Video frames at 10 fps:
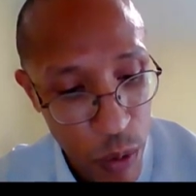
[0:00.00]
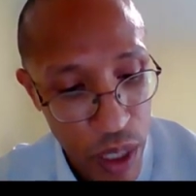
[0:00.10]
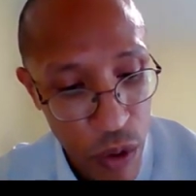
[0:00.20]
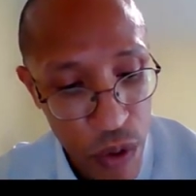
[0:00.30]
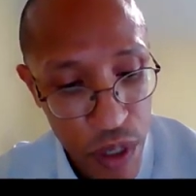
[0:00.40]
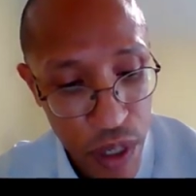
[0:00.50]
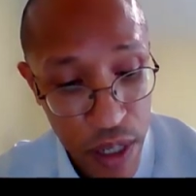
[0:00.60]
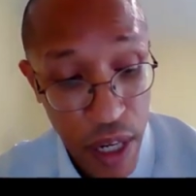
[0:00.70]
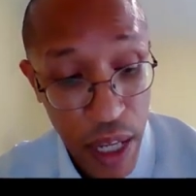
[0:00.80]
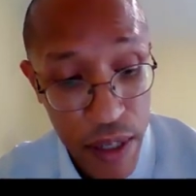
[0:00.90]
we use to
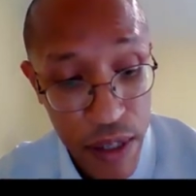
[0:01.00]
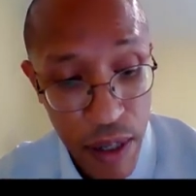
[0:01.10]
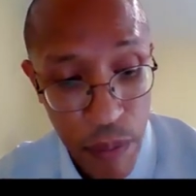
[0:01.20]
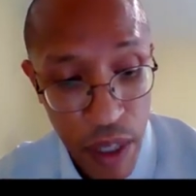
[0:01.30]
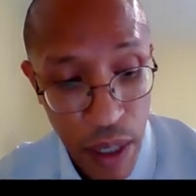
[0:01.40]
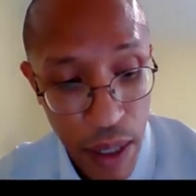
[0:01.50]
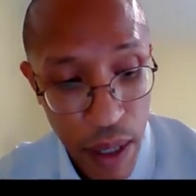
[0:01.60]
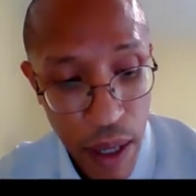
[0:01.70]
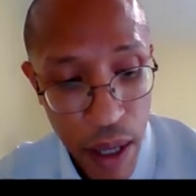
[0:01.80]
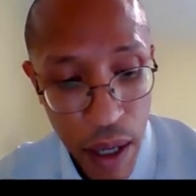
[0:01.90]
state something